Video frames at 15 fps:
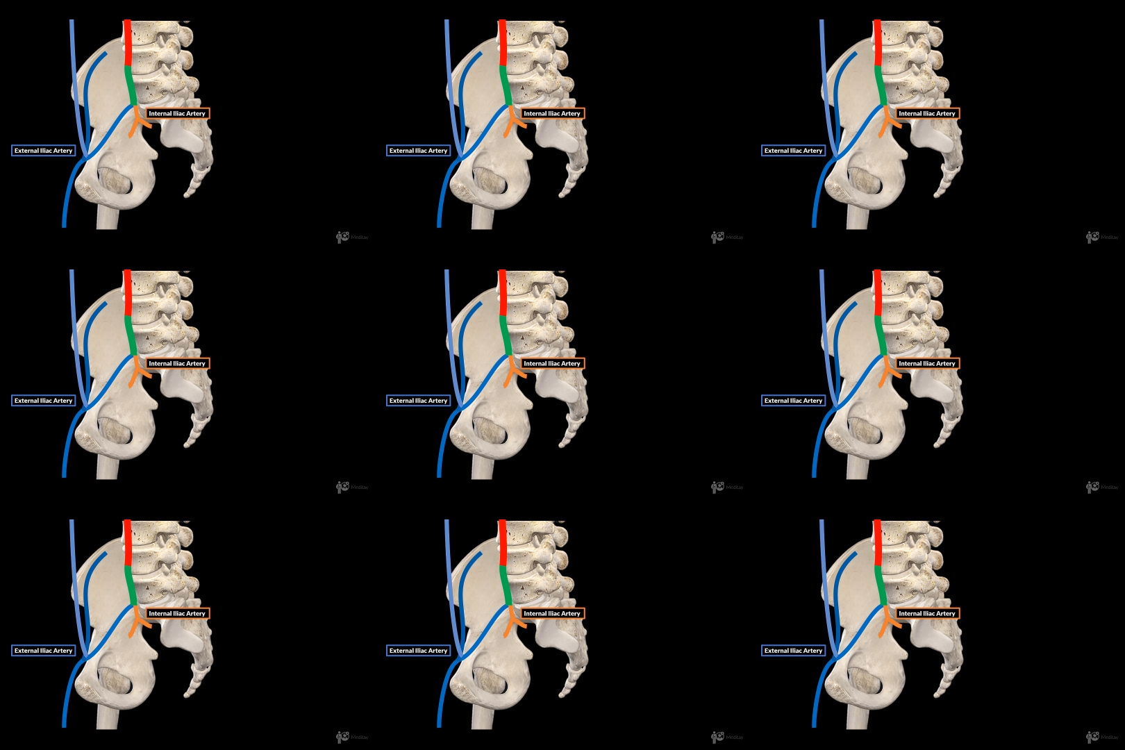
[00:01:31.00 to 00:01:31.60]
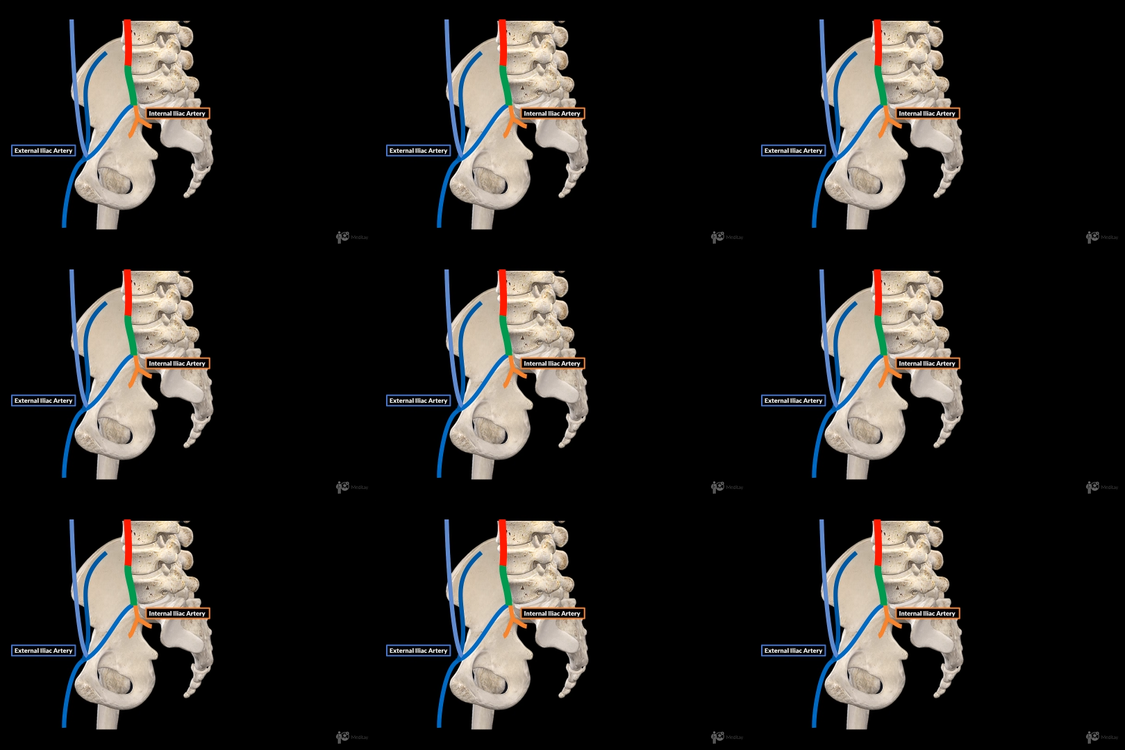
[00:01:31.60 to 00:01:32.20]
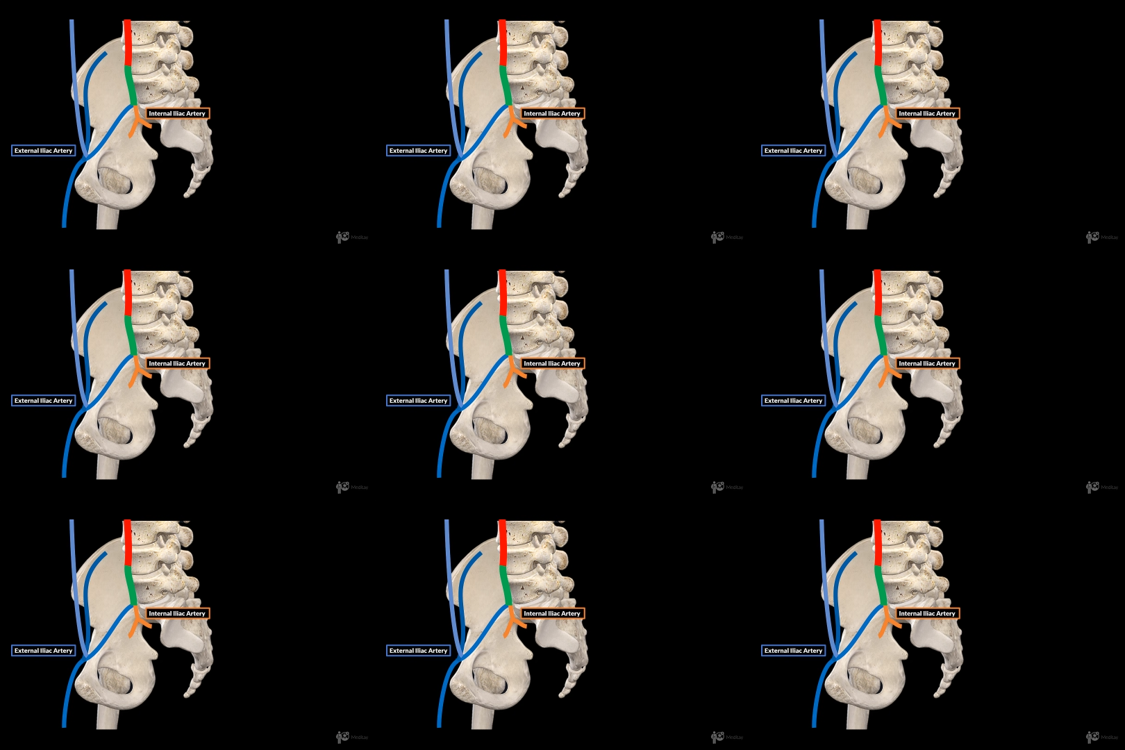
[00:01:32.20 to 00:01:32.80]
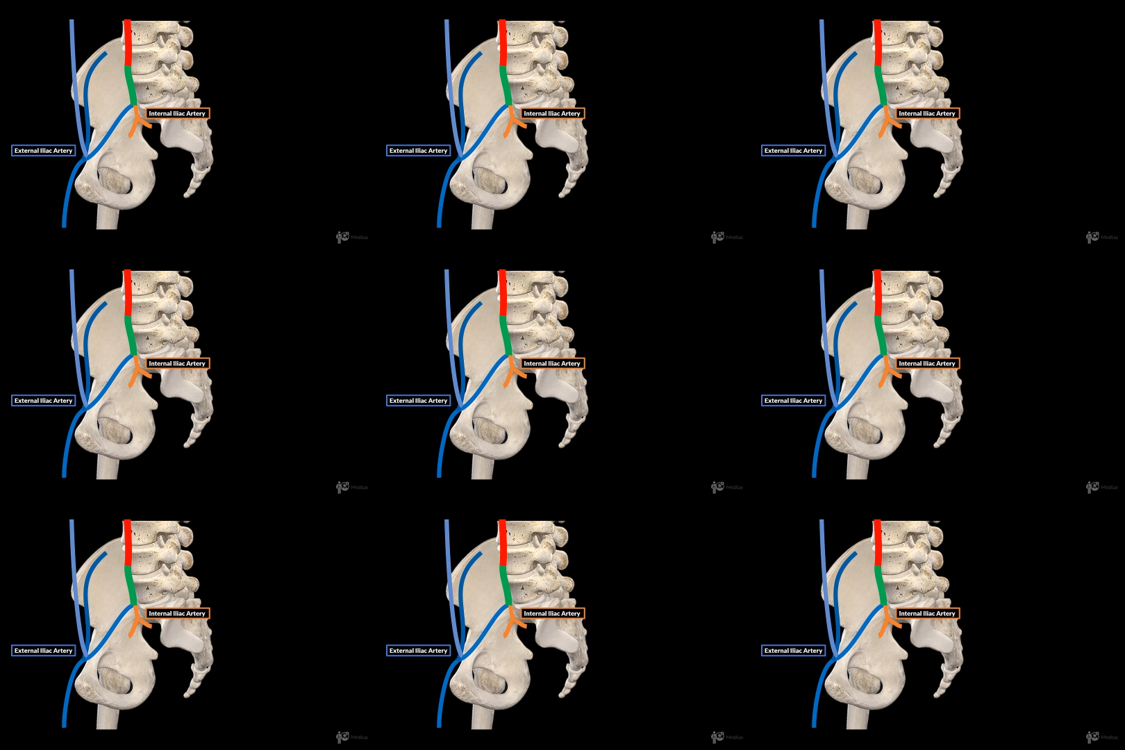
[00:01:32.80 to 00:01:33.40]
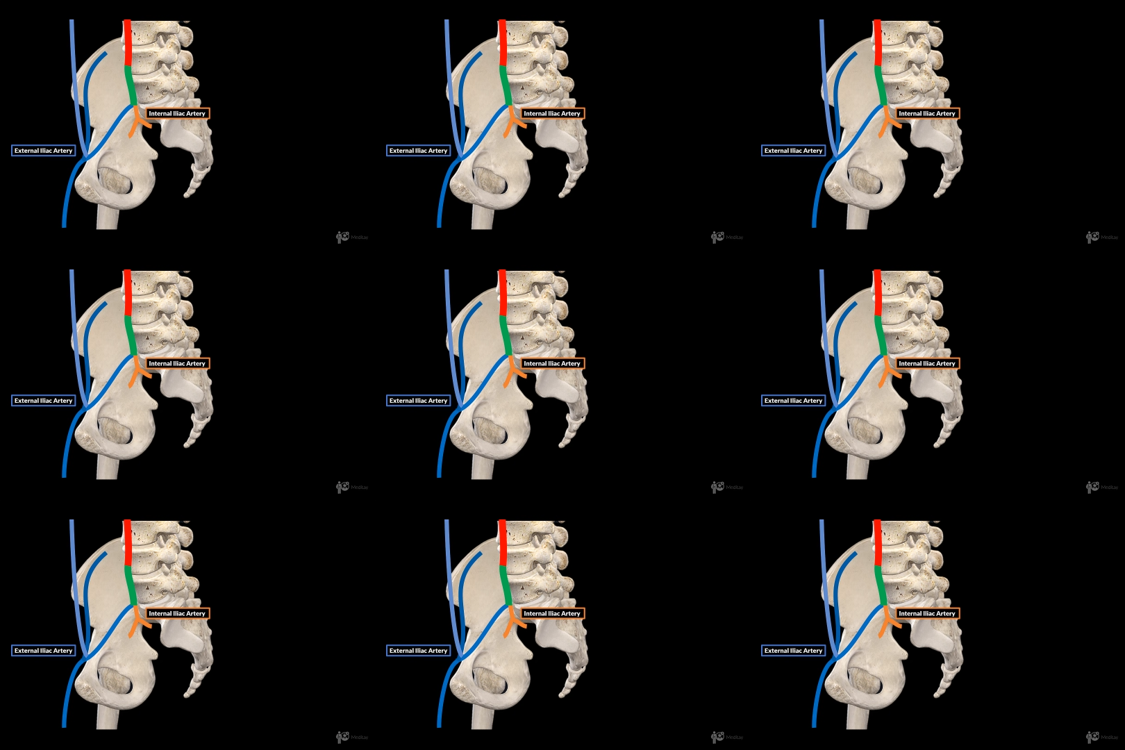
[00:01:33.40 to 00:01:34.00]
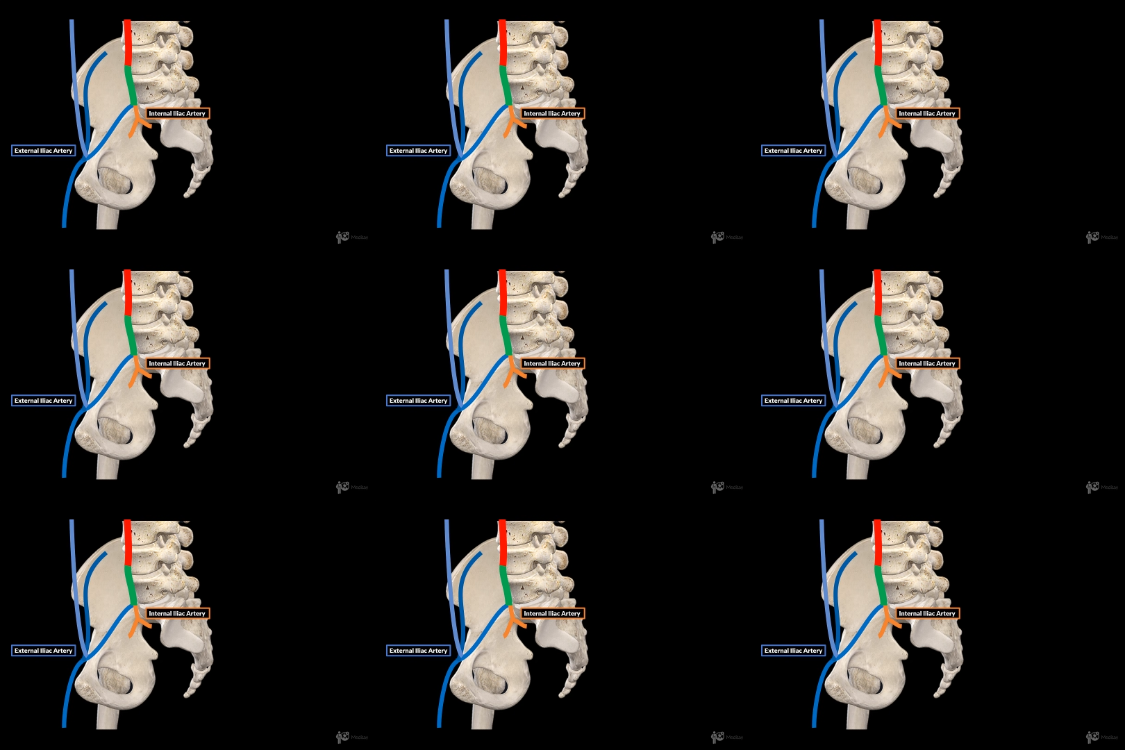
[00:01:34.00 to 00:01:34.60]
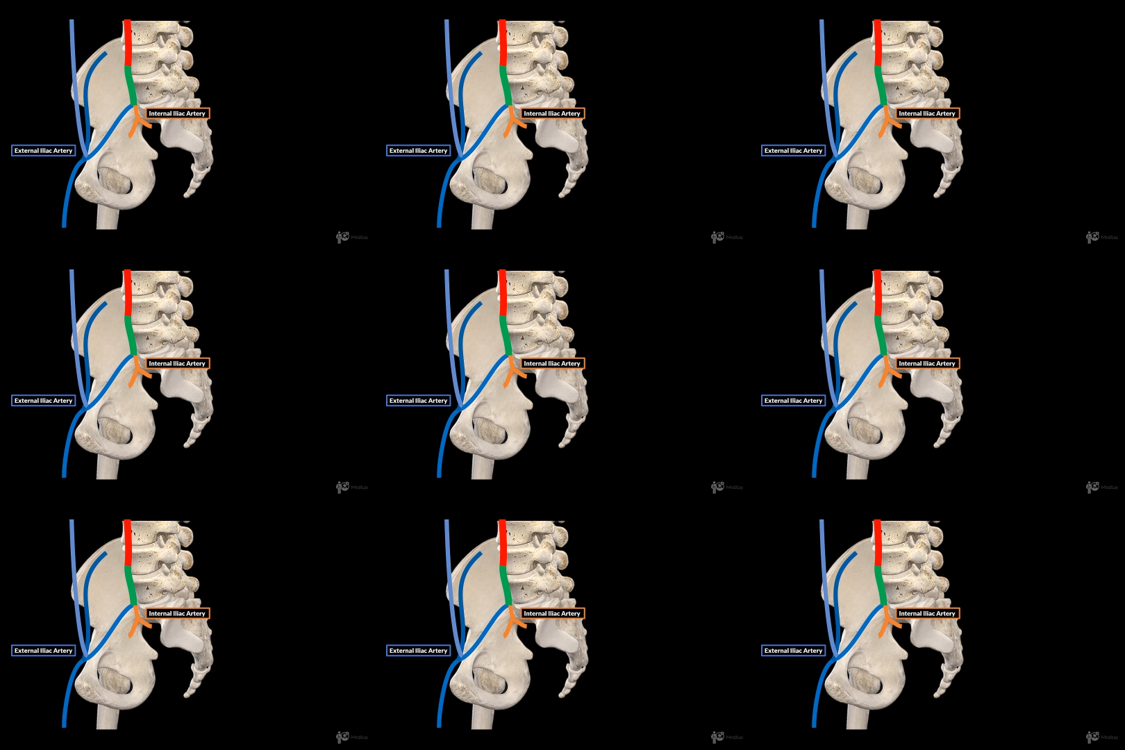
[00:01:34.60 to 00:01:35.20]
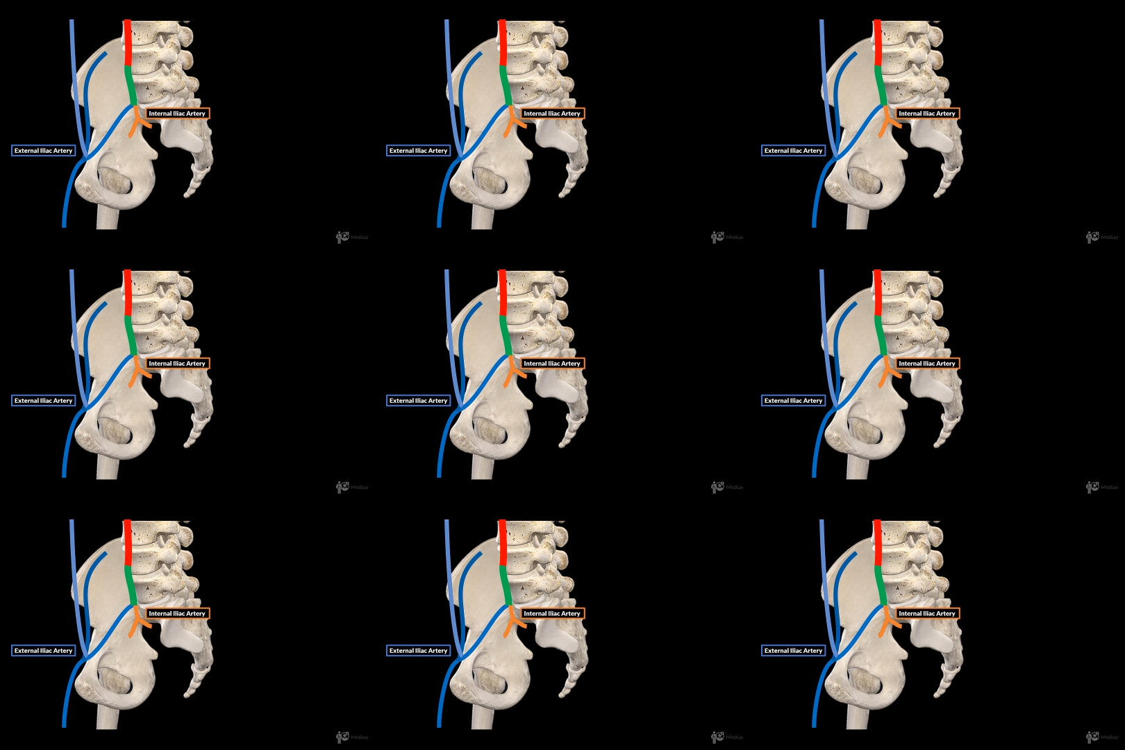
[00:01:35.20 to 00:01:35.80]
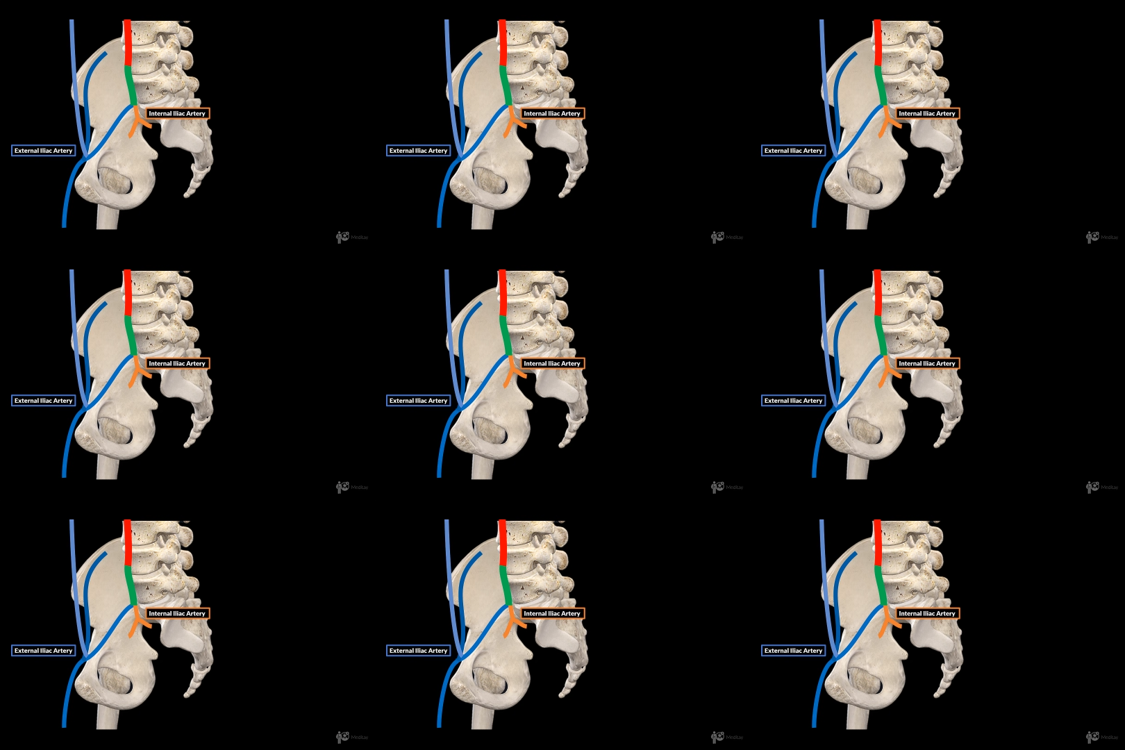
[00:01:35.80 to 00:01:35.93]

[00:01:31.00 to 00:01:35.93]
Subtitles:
Nobody's mouth can be seen.